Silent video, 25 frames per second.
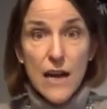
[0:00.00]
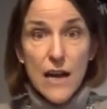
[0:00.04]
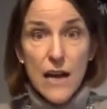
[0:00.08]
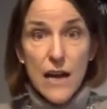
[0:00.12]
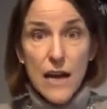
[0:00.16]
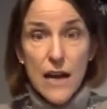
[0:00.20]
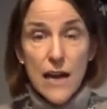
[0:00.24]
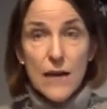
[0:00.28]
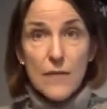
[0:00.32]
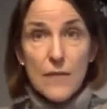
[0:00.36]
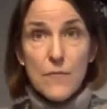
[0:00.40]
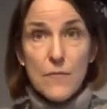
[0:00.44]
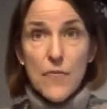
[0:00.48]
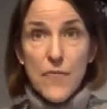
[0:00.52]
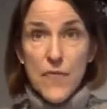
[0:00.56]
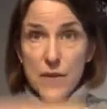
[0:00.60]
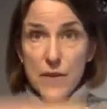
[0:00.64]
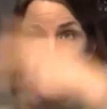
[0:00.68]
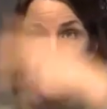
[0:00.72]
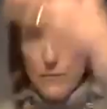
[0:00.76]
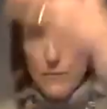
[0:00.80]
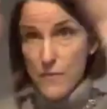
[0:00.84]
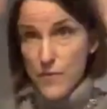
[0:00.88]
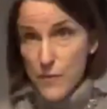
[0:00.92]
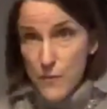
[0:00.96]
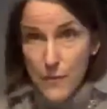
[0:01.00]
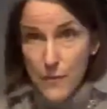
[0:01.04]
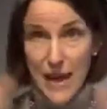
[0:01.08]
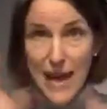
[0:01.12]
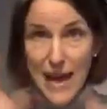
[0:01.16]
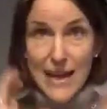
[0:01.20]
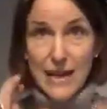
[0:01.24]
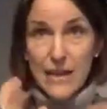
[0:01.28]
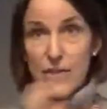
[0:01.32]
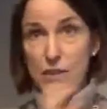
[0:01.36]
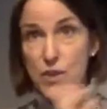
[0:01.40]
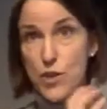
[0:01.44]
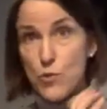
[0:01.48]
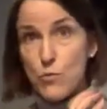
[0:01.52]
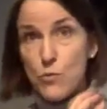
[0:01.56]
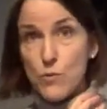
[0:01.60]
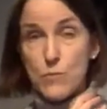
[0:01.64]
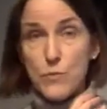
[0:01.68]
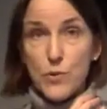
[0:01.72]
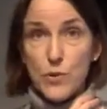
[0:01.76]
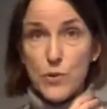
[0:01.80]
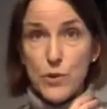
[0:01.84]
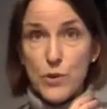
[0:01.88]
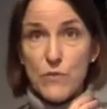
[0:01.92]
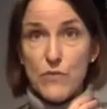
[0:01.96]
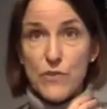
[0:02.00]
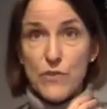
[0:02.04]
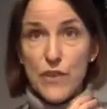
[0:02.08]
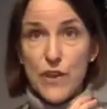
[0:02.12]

the bag that you would put over